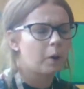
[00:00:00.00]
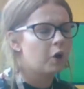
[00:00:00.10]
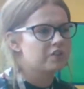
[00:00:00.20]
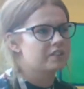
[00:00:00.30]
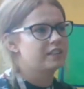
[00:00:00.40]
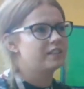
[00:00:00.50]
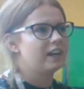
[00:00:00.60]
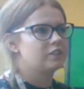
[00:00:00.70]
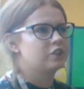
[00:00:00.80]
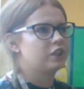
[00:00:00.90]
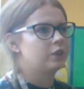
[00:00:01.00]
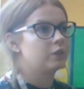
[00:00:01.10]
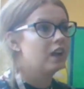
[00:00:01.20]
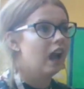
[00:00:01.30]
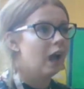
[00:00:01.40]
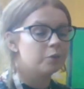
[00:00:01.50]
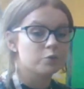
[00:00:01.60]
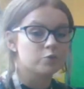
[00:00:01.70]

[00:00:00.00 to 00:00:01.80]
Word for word: positive attitude and was